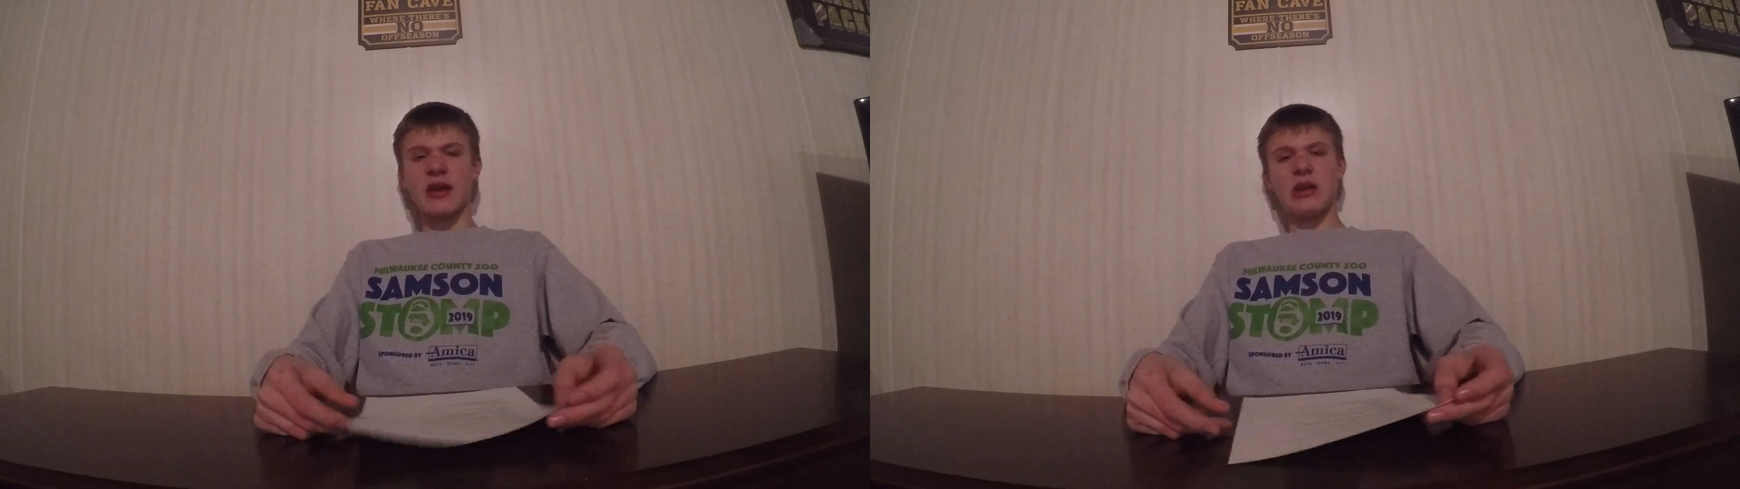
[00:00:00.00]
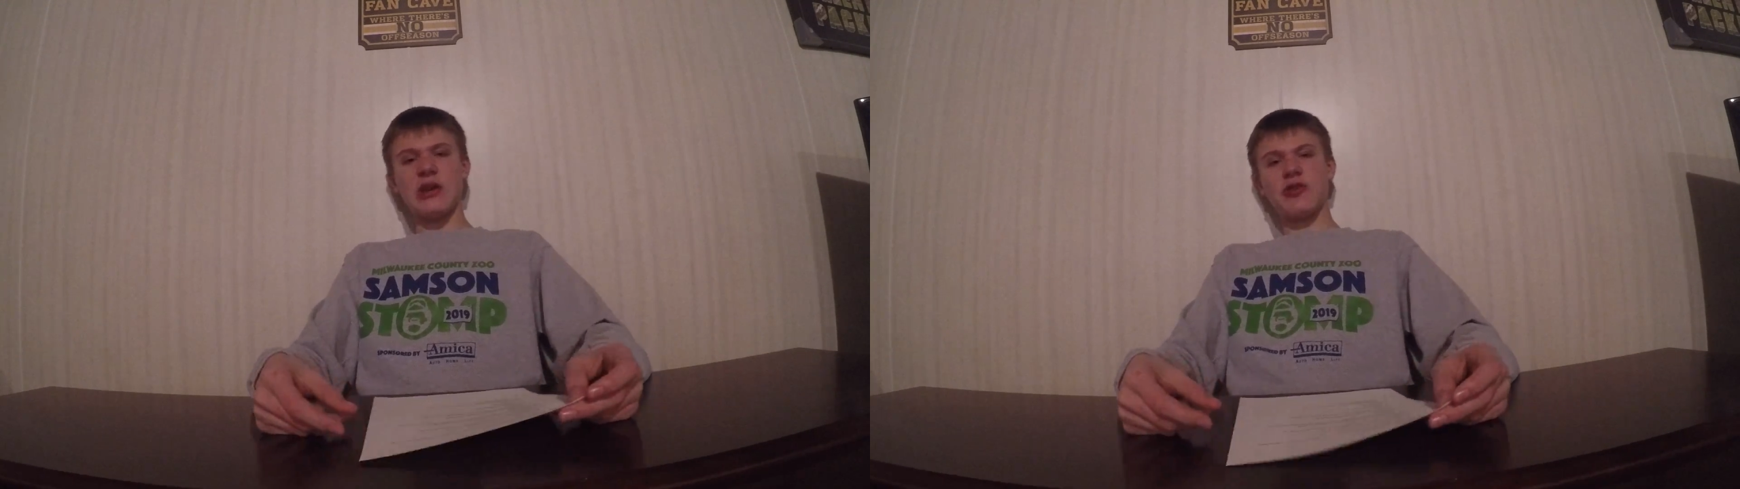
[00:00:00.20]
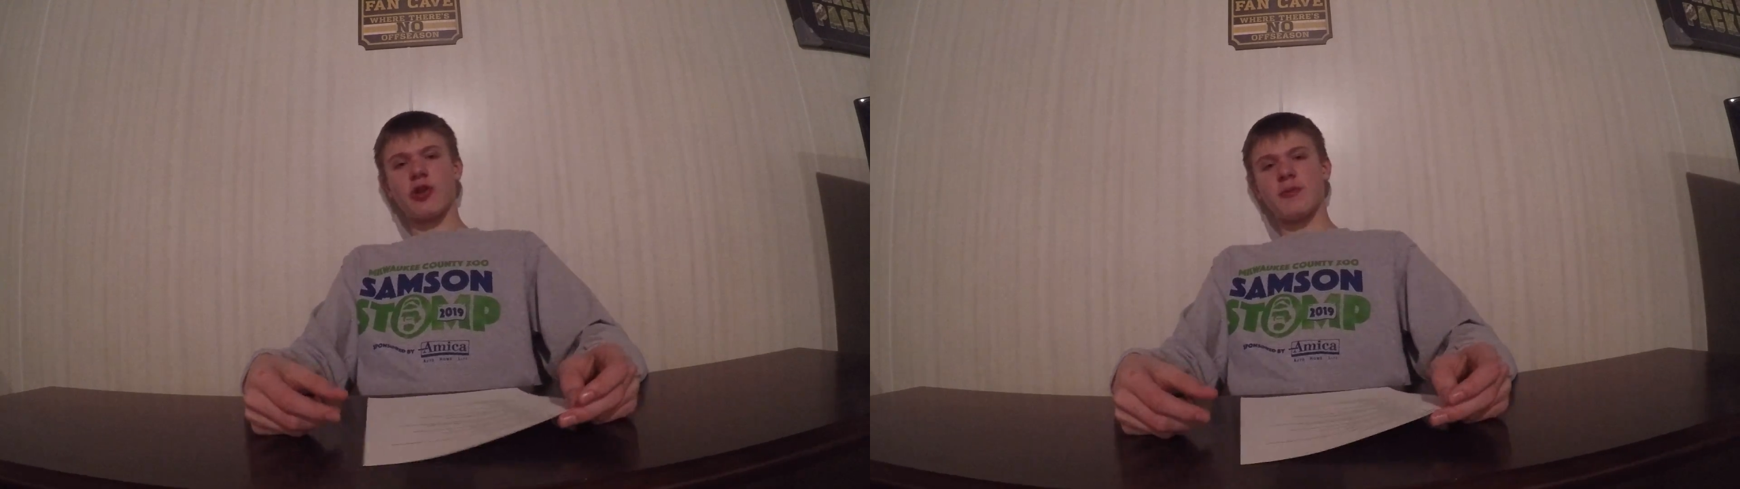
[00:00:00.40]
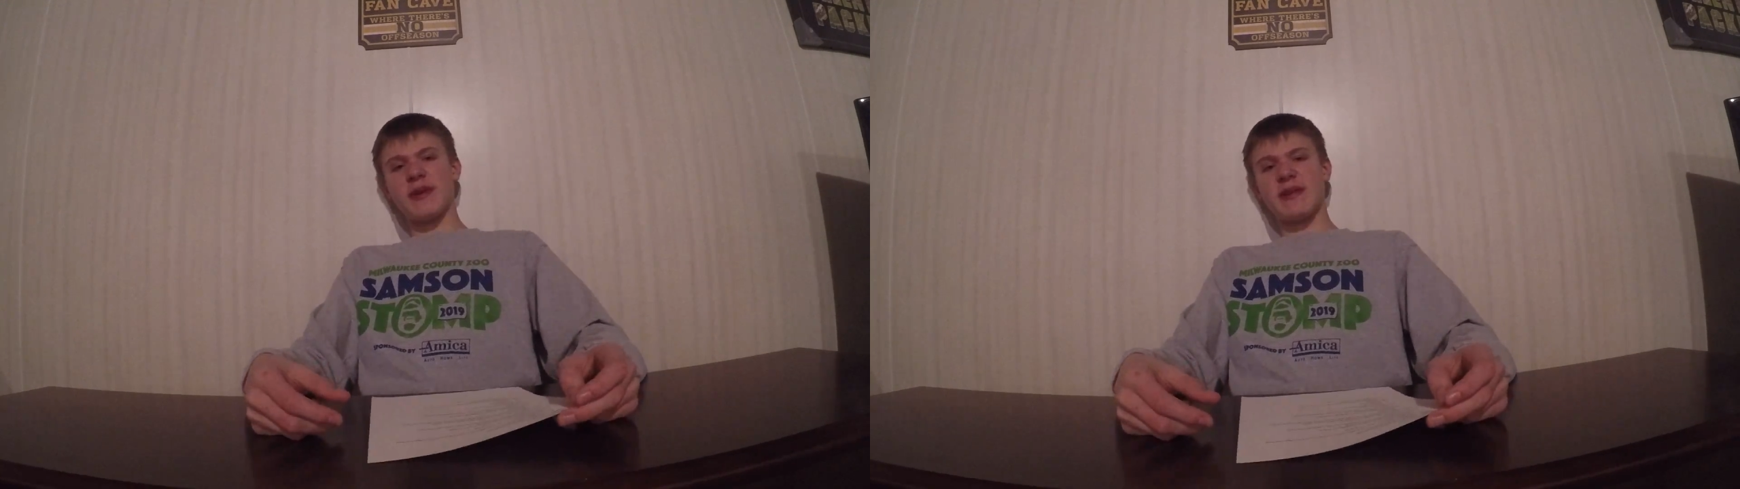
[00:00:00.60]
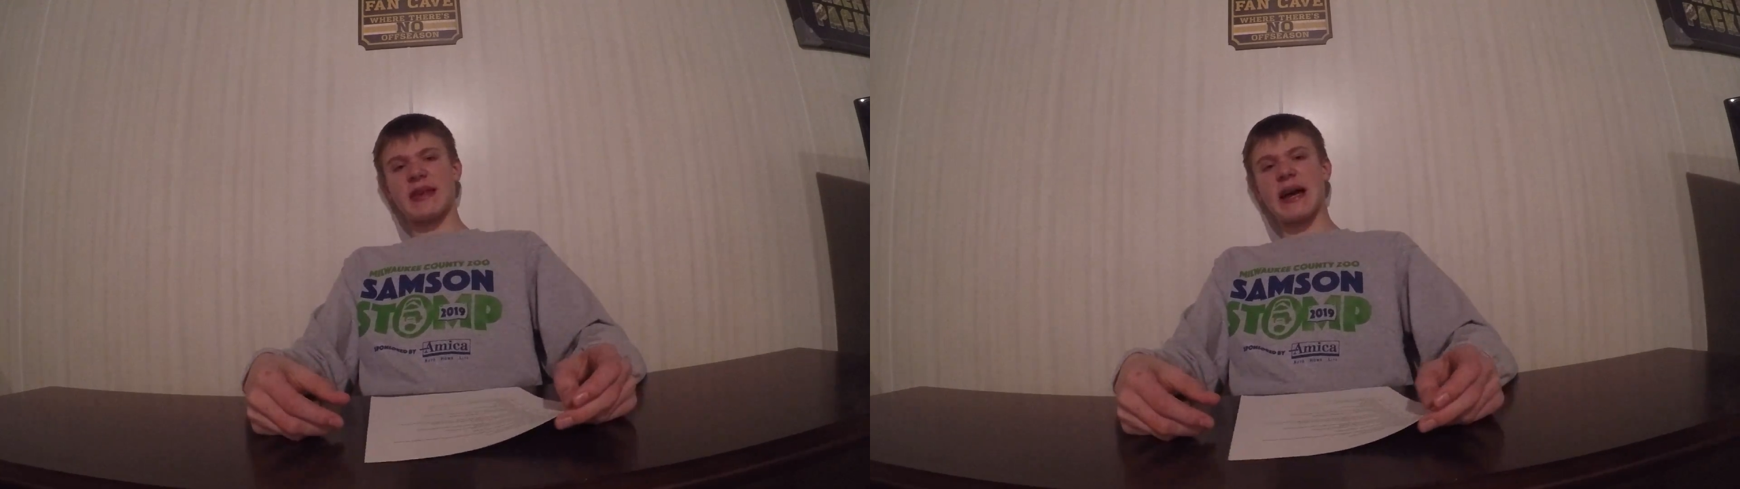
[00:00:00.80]
could determine
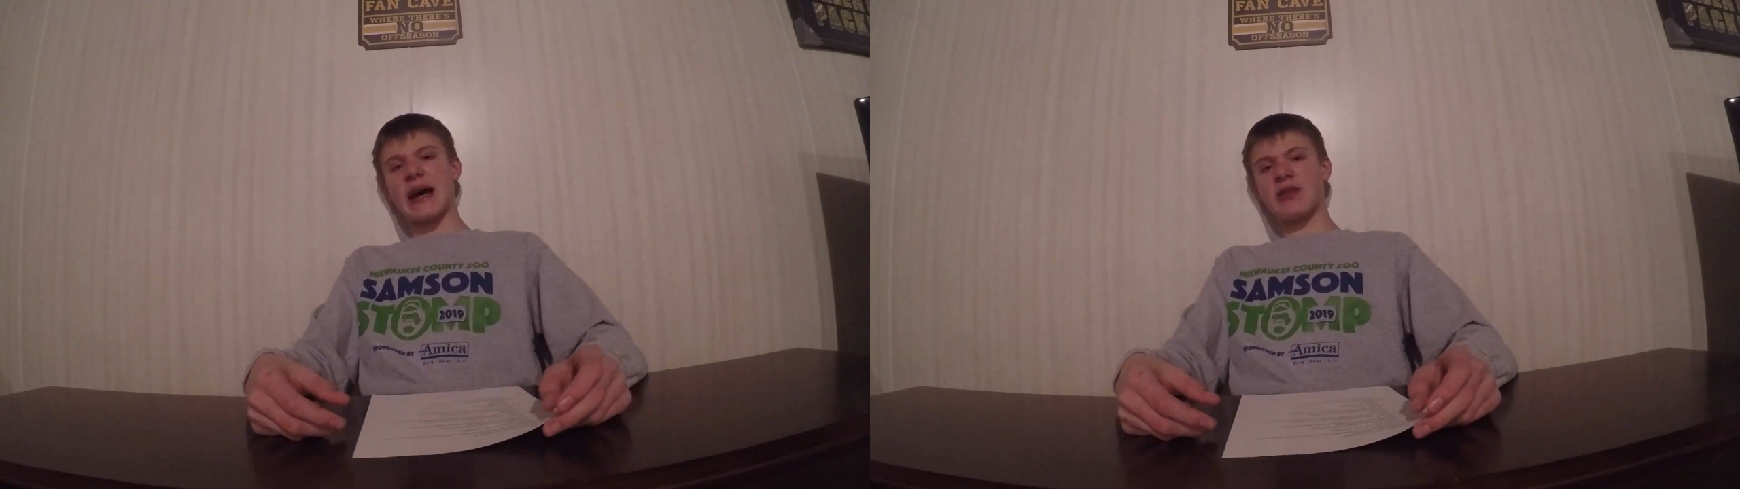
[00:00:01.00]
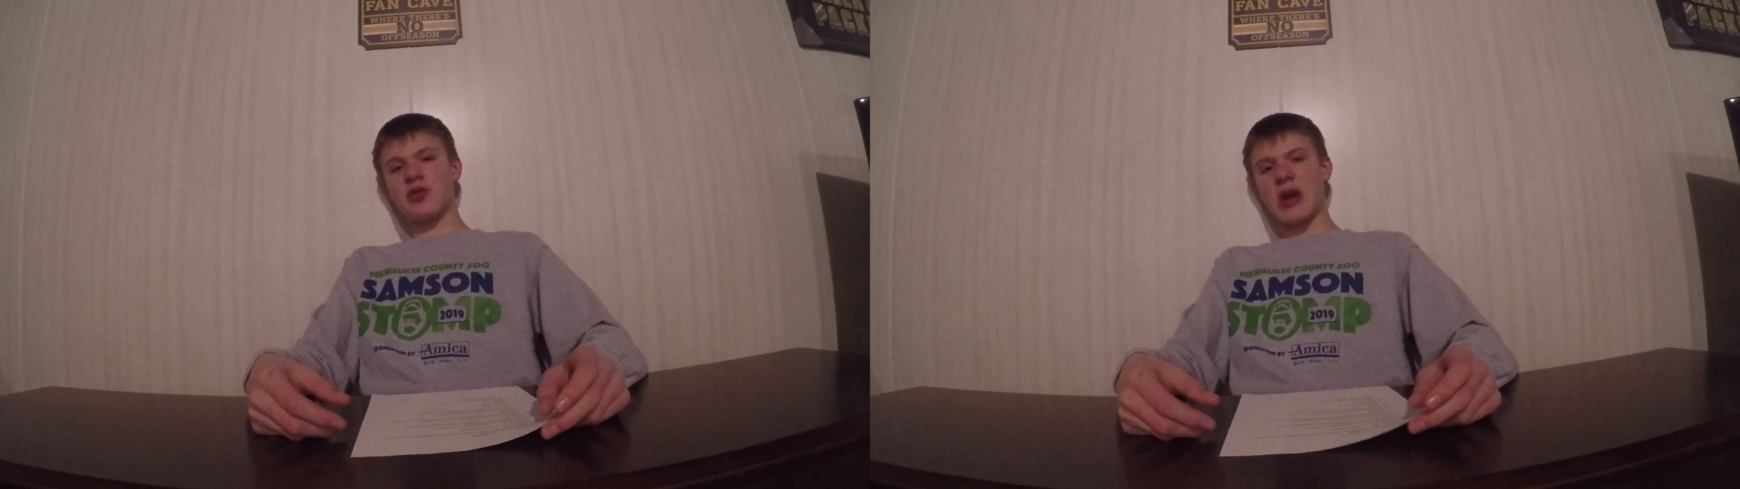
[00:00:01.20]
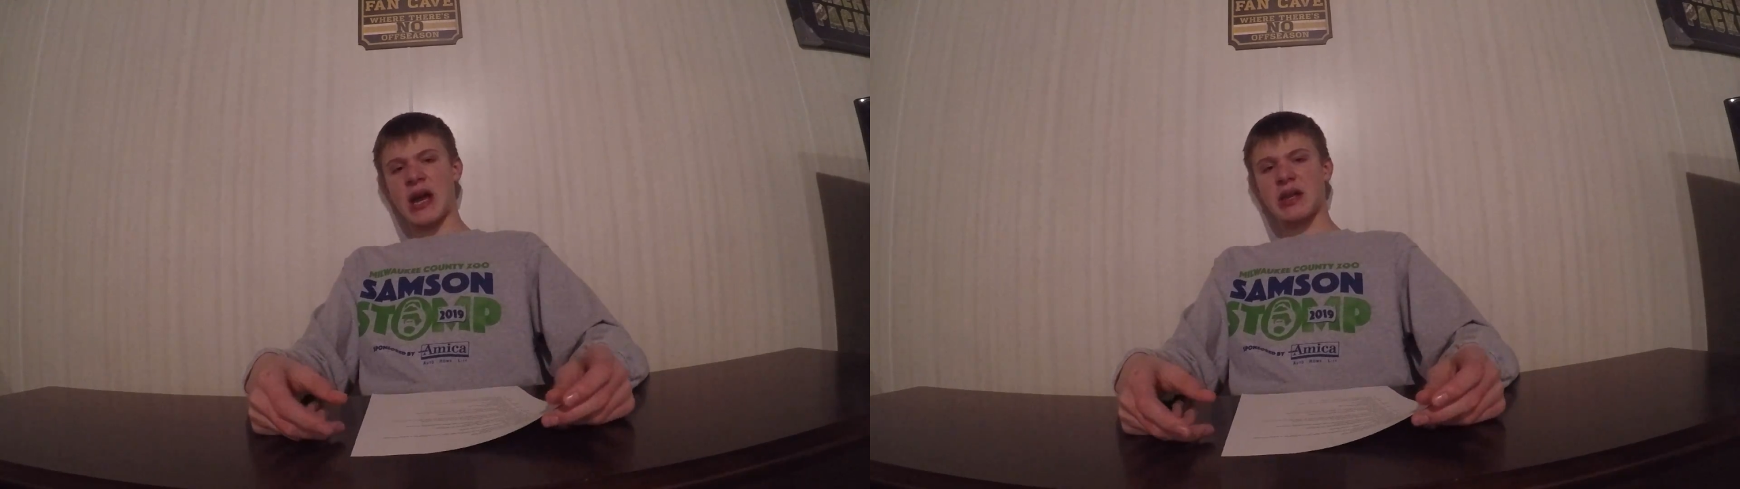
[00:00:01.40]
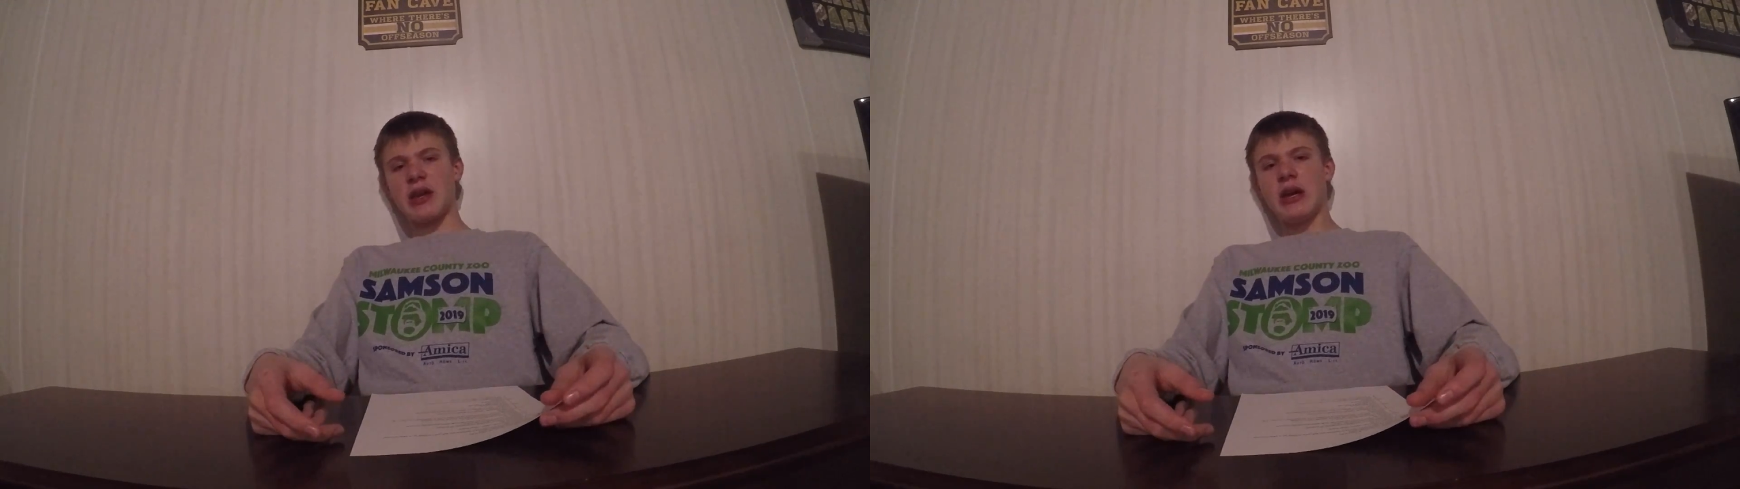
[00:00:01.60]
his contract.